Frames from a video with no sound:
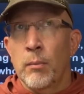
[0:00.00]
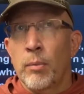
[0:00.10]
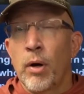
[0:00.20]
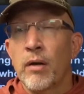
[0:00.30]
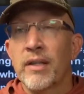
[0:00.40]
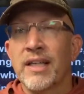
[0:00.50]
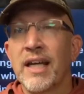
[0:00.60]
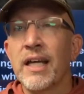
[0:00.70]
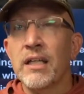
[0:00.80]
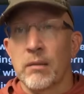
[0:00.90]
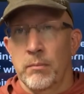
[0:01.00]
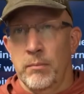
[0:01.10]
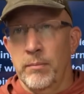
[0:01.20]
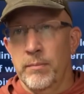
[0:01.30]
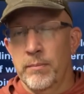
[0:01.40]
part of the kingdom
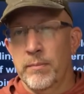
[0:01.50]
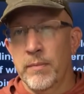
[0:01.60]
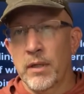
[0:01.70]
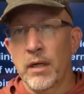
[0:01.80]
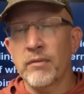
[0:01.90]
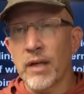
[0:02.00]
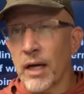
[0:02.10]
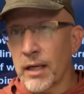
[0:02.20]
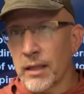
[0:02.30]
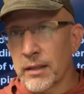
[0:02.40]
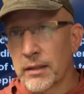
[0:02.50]
of God.